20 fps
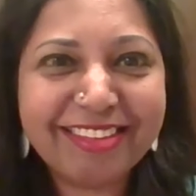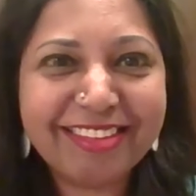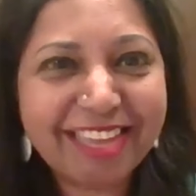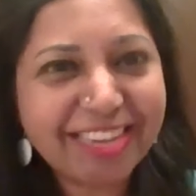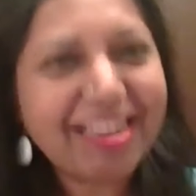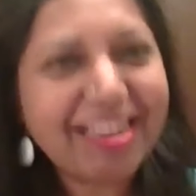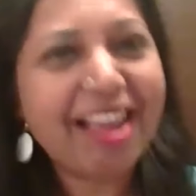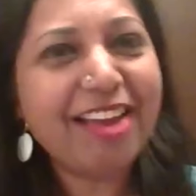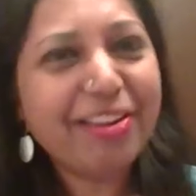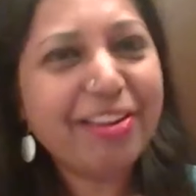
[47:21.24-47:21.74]

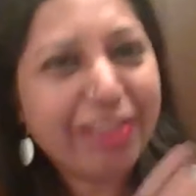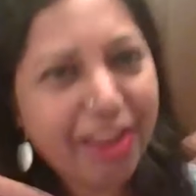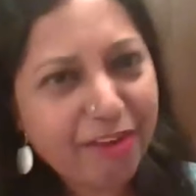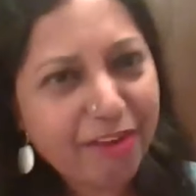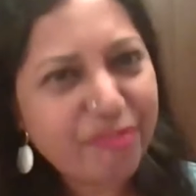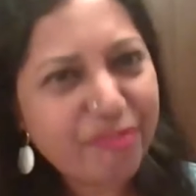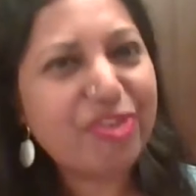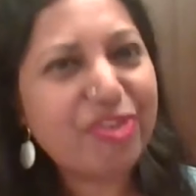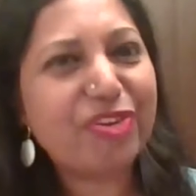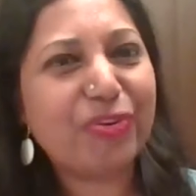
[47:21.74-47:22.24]
That I
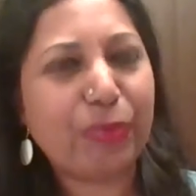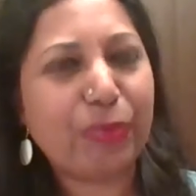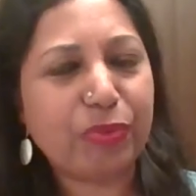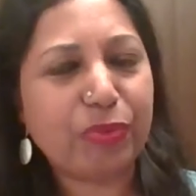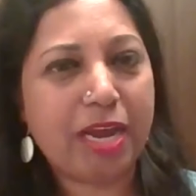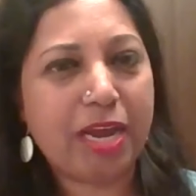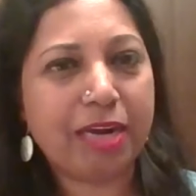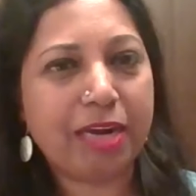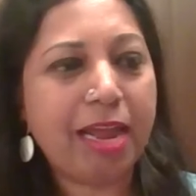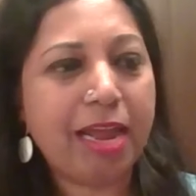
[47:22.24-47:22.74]
love to do
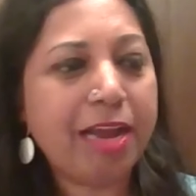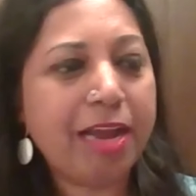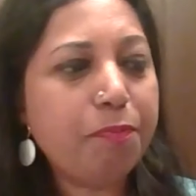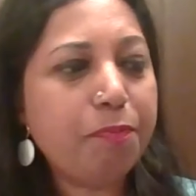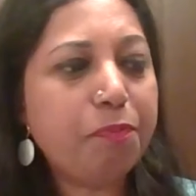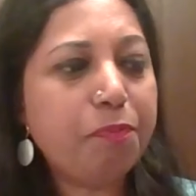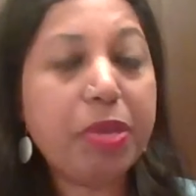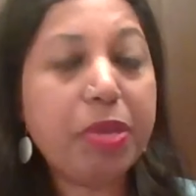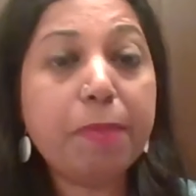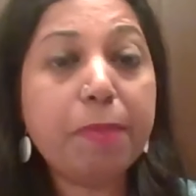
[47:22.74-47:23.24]
that.
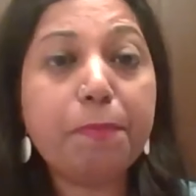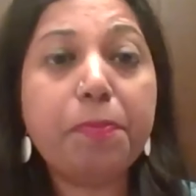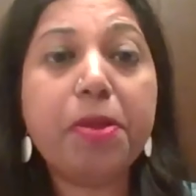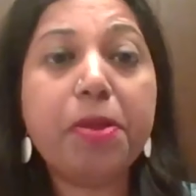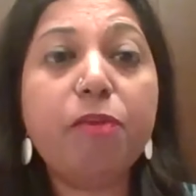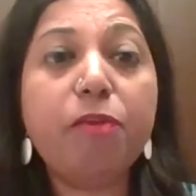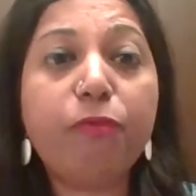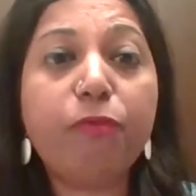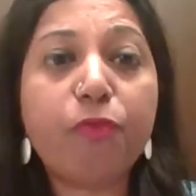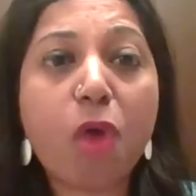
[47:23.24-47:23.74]
And
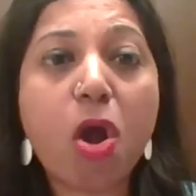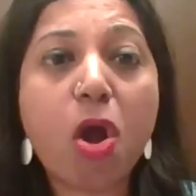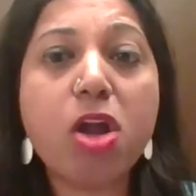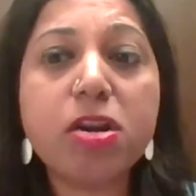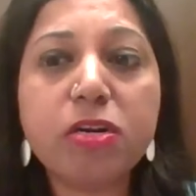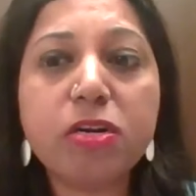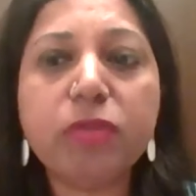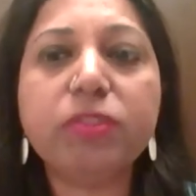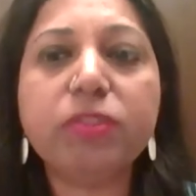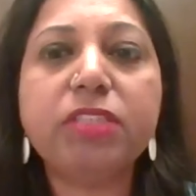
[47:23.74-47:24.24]
people want
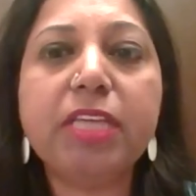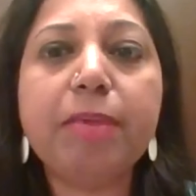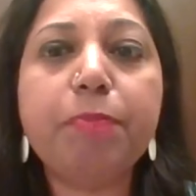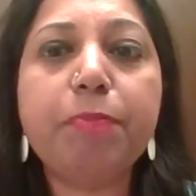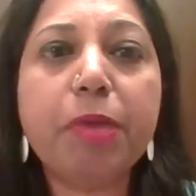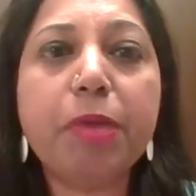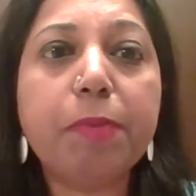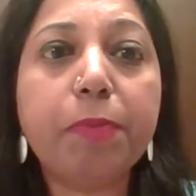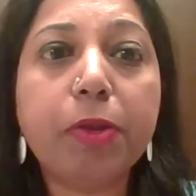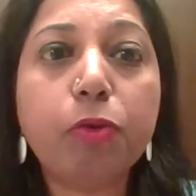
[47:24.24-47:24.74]
to see
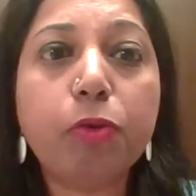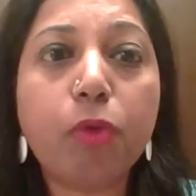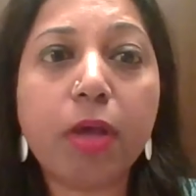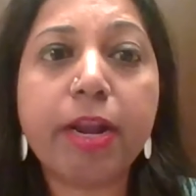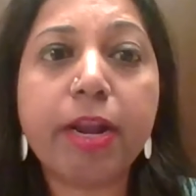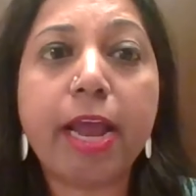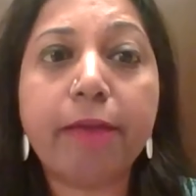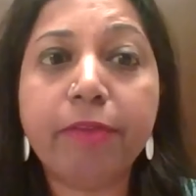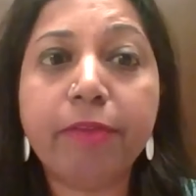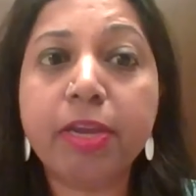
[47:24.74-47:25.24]
people who
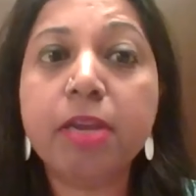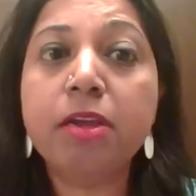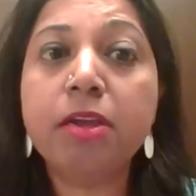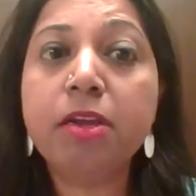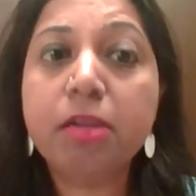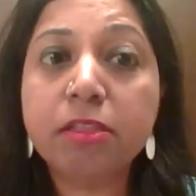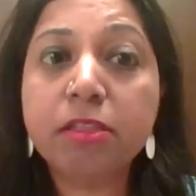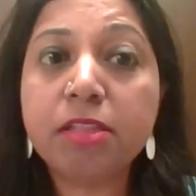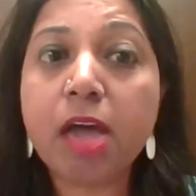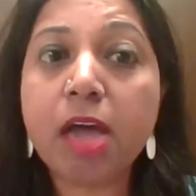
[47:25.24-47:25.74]
are having
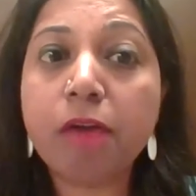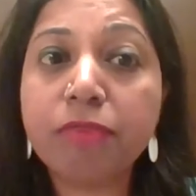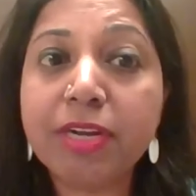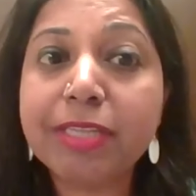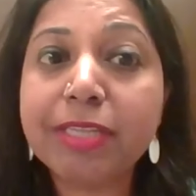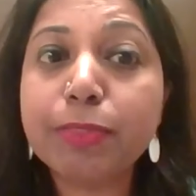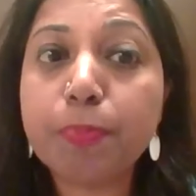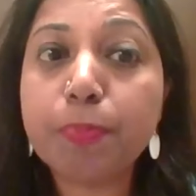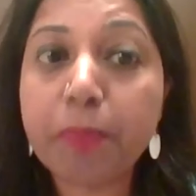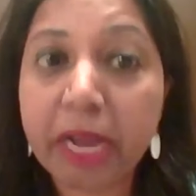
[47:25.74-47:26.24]

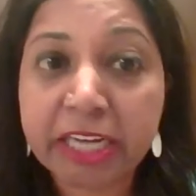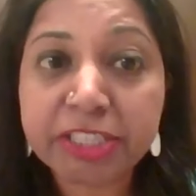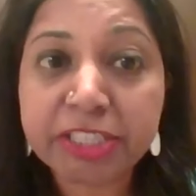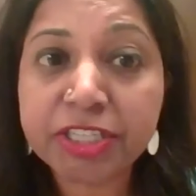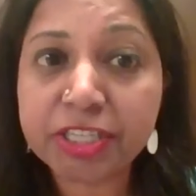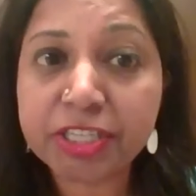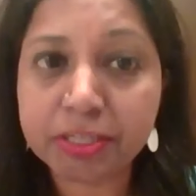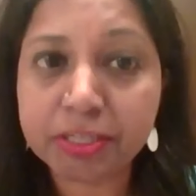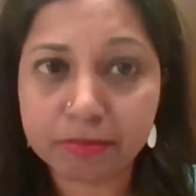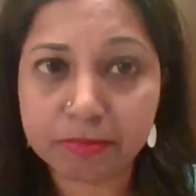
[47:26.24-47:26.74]
nowadays
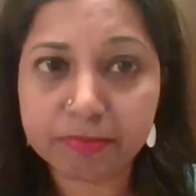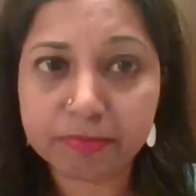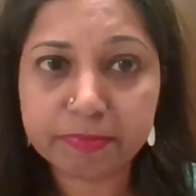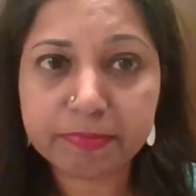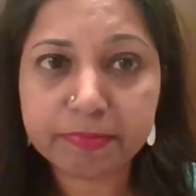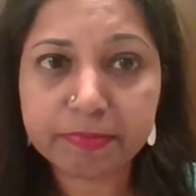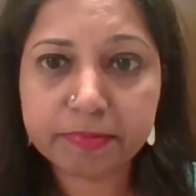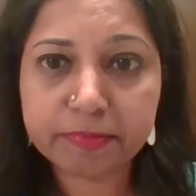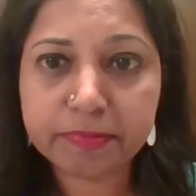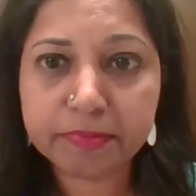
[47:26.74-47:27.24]
passion.
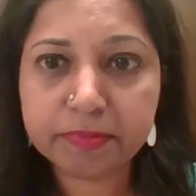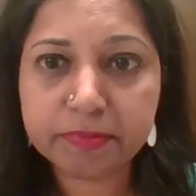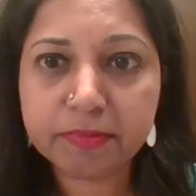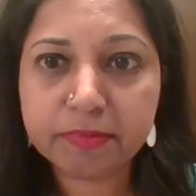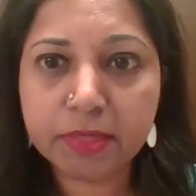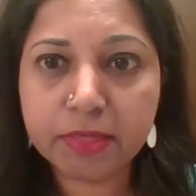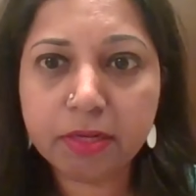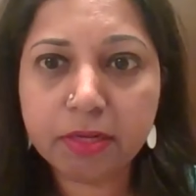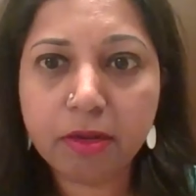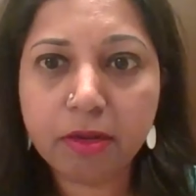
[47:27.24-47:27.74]

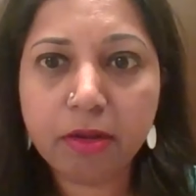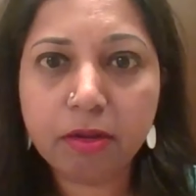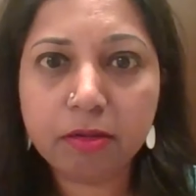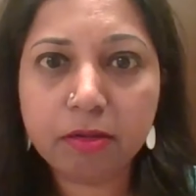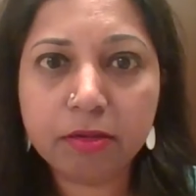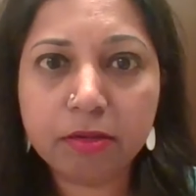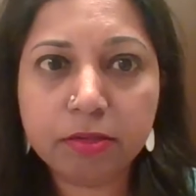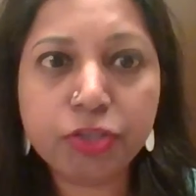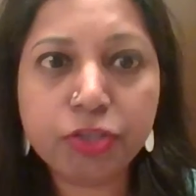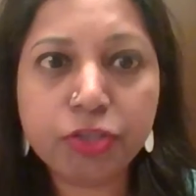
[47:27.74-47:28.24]

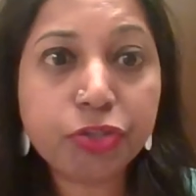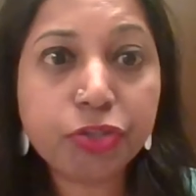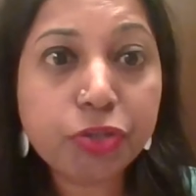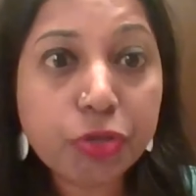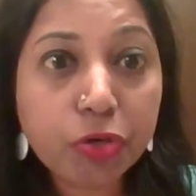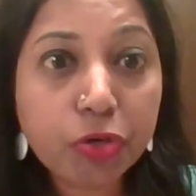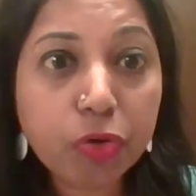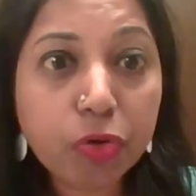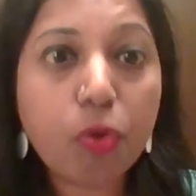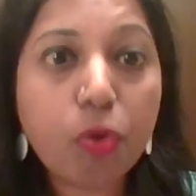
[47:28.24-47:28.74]
You
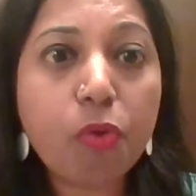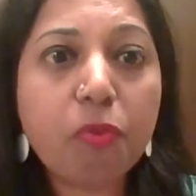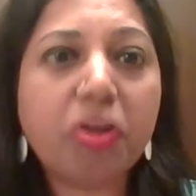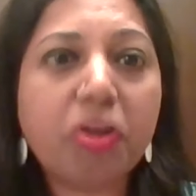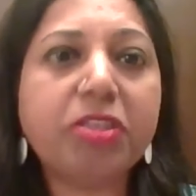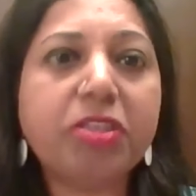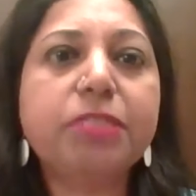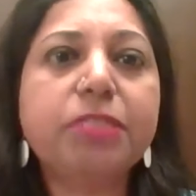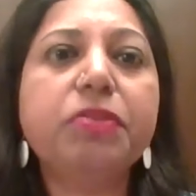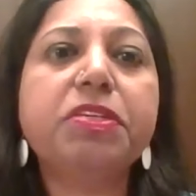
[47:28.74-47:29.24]
should know
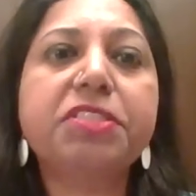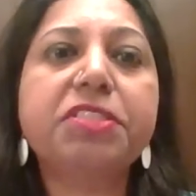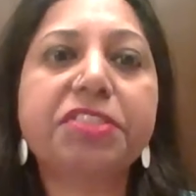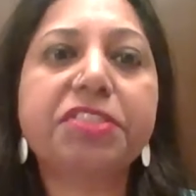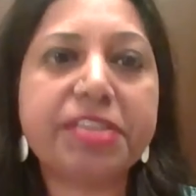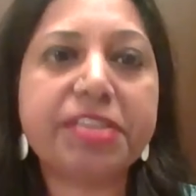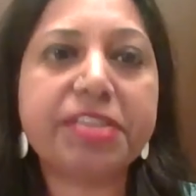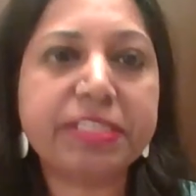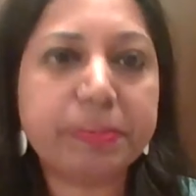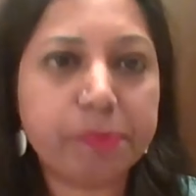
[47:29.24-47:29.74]
what is your
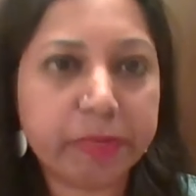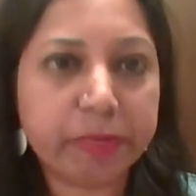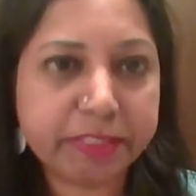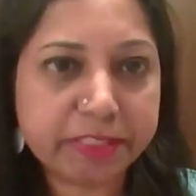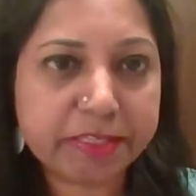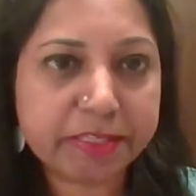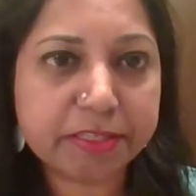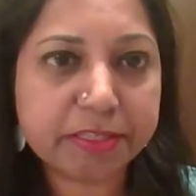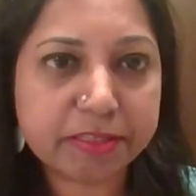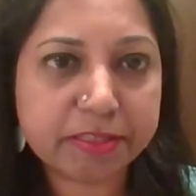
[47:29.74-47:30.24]
stress
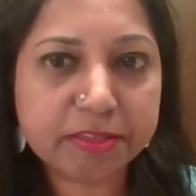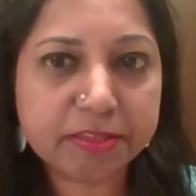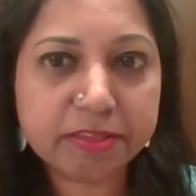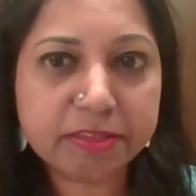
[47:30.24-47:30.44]
buster,